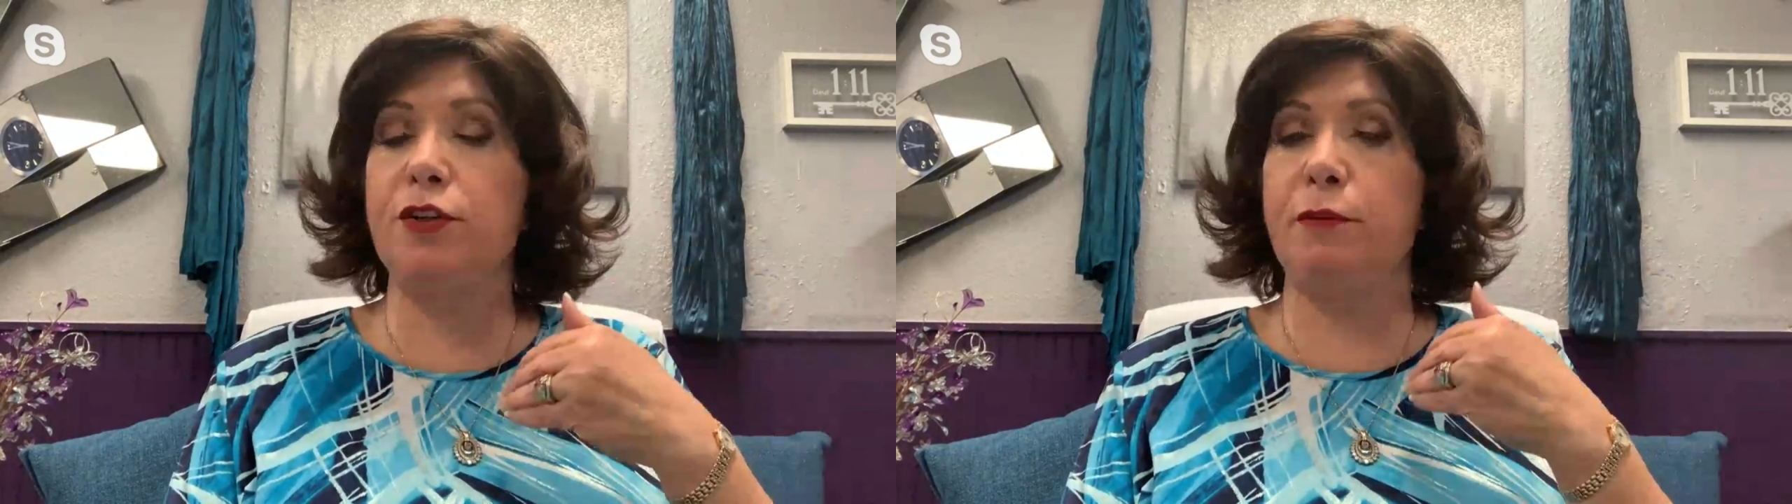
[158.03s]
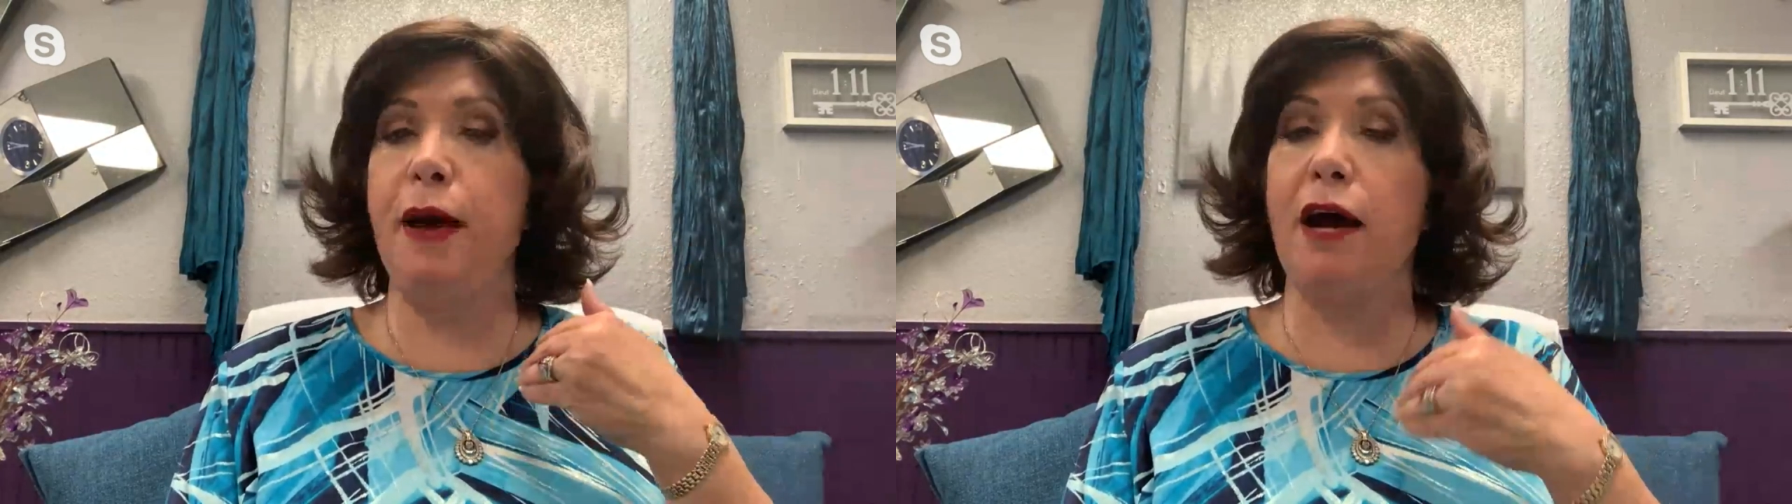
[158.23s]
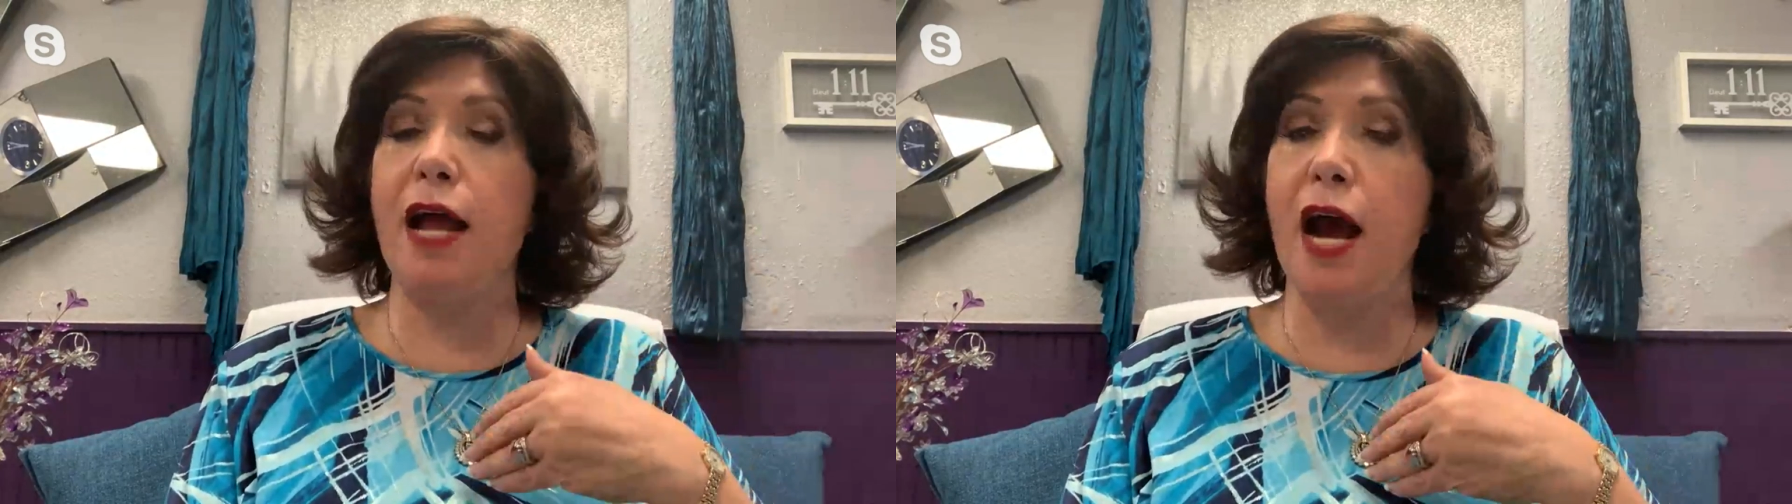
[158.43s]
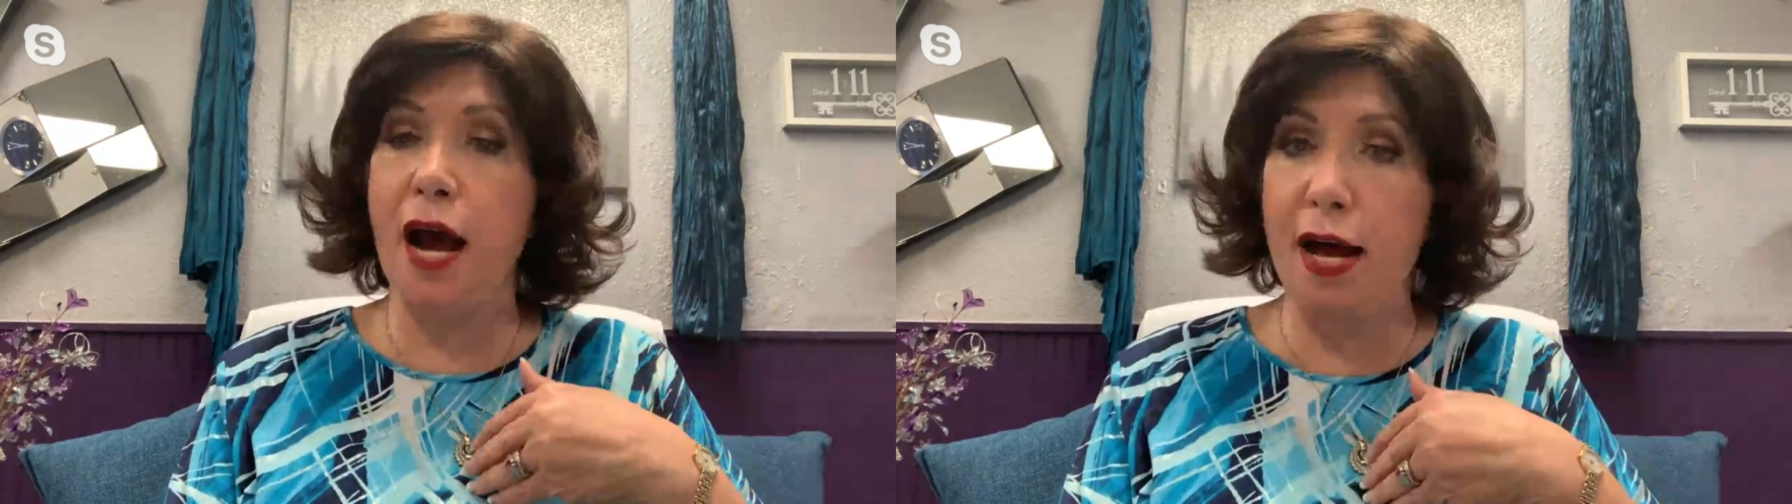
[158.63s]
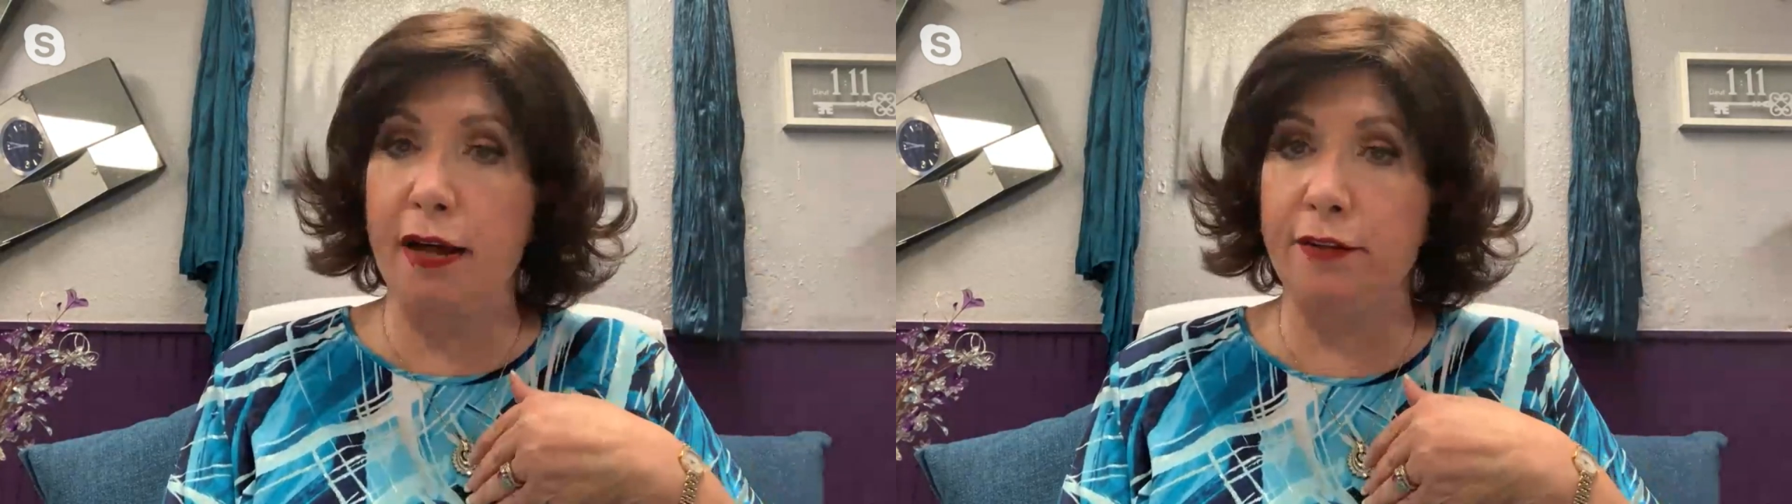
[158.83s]
words about
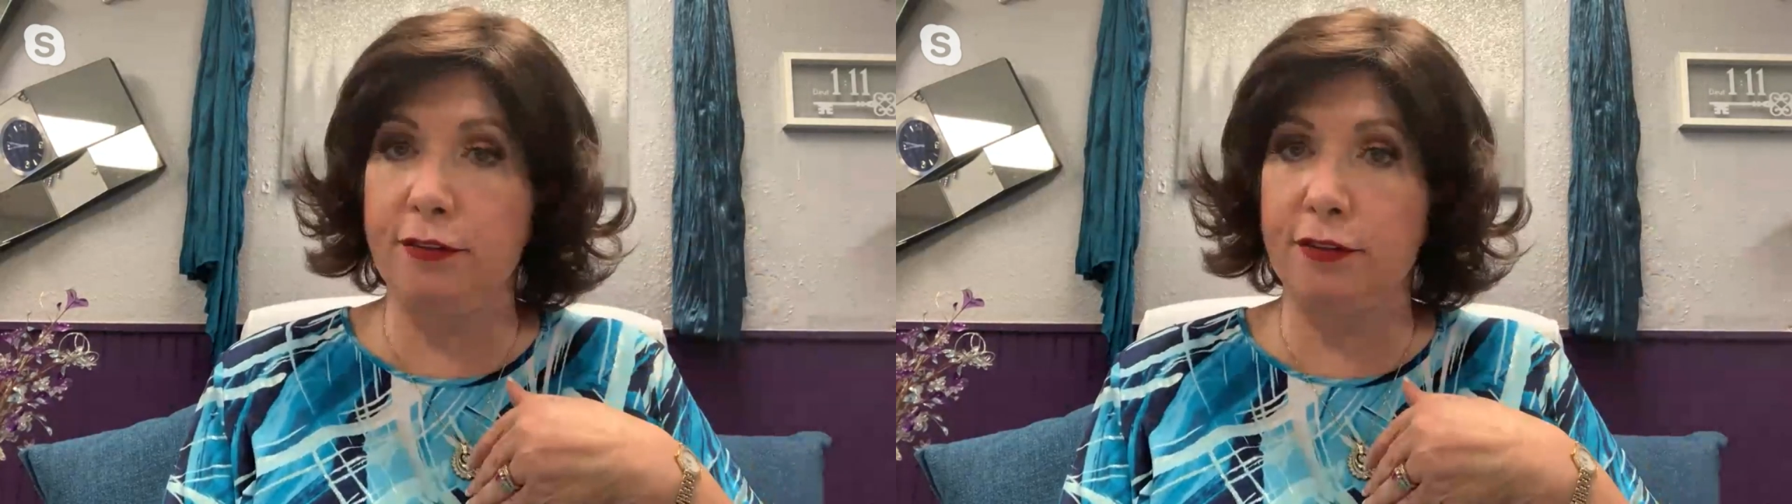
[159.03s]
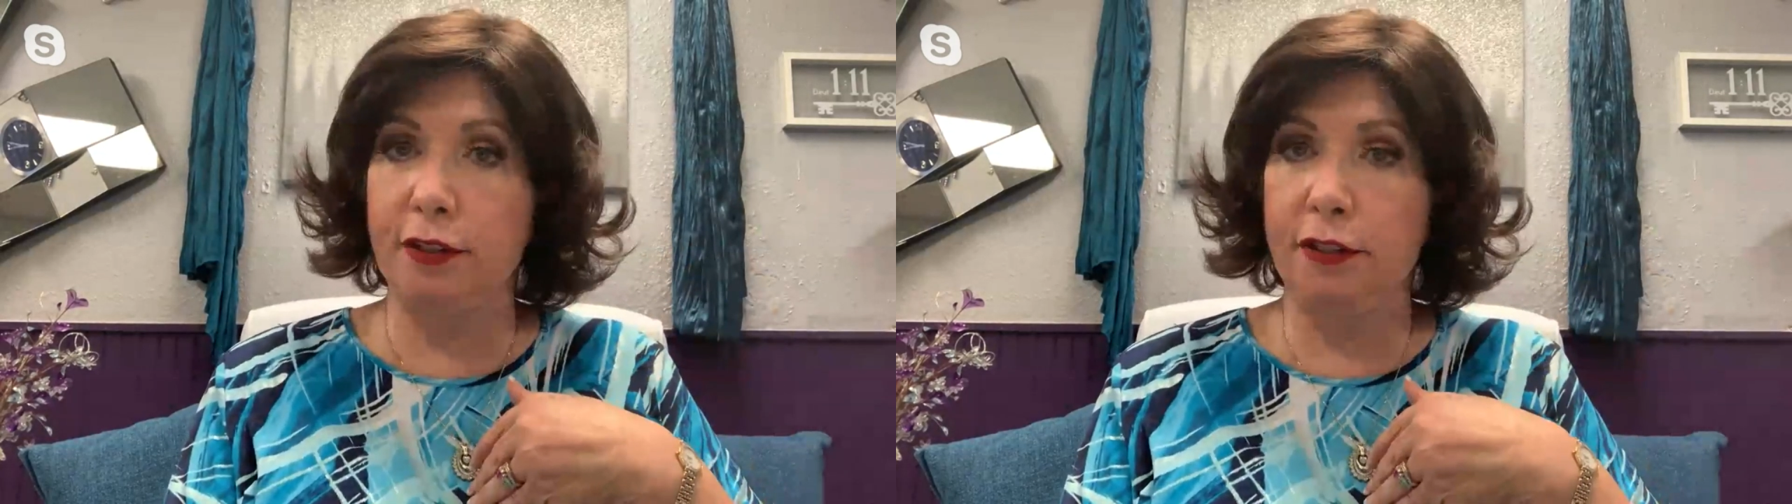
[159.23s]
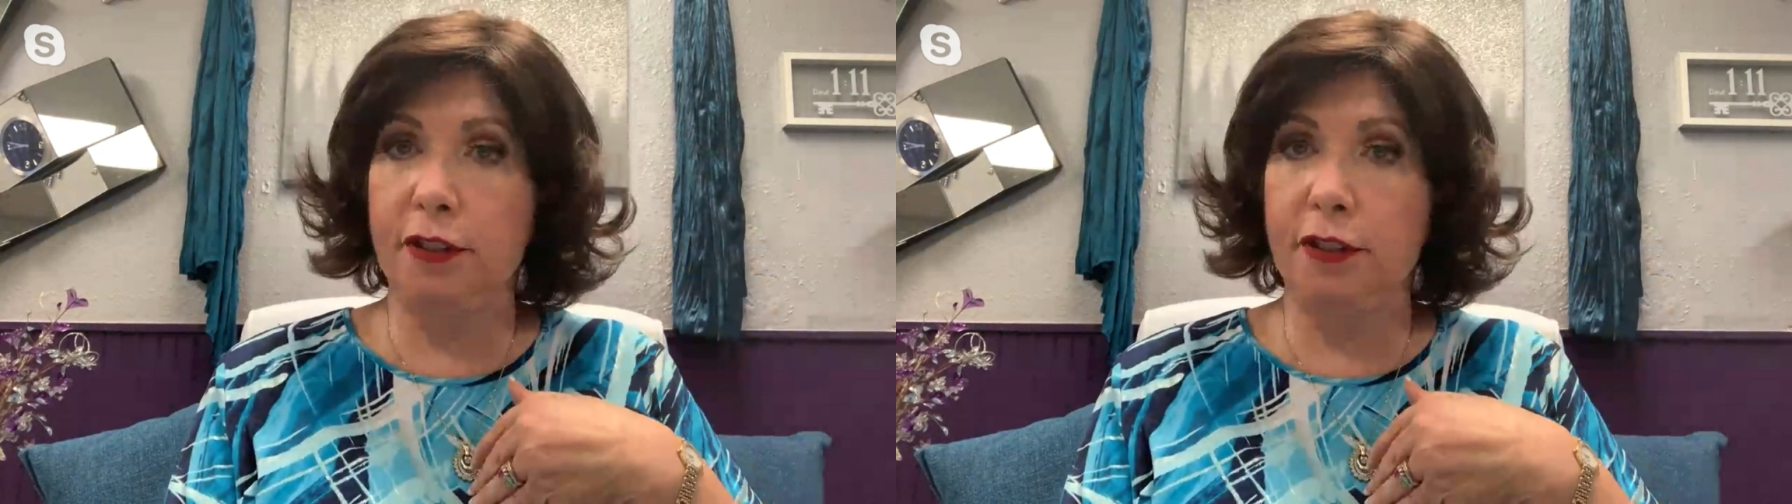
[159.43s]
us,